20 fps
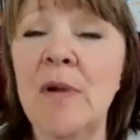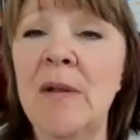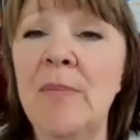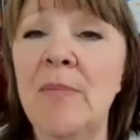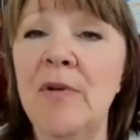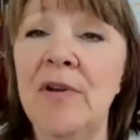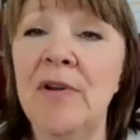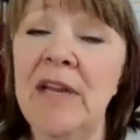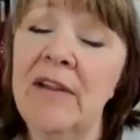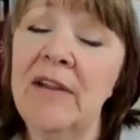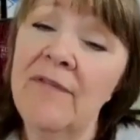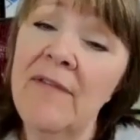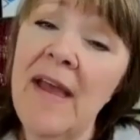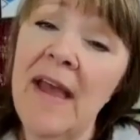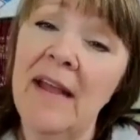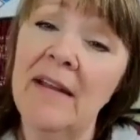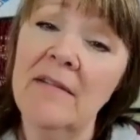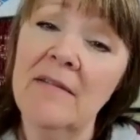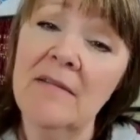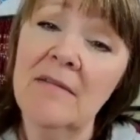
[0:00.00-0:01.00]
while burning
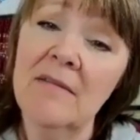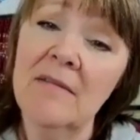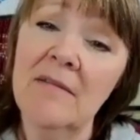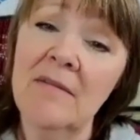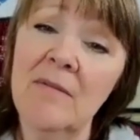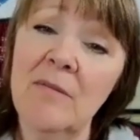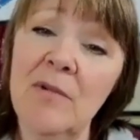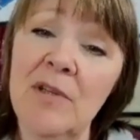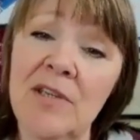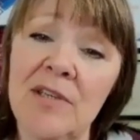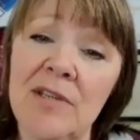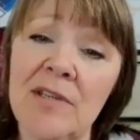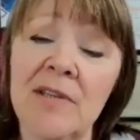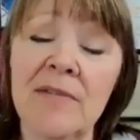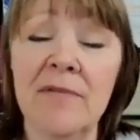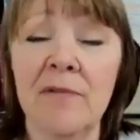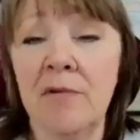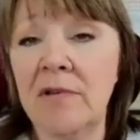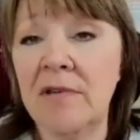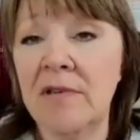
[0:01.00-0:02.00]
fat, which is,
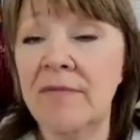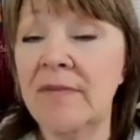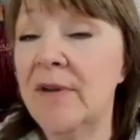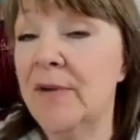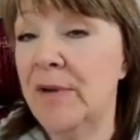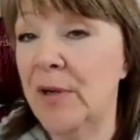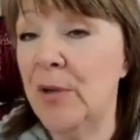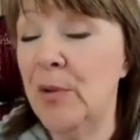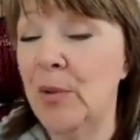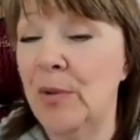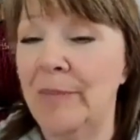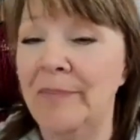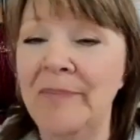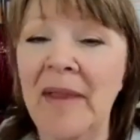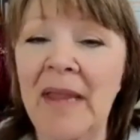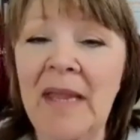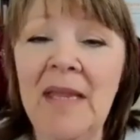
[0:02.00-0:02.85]
of course, very cool.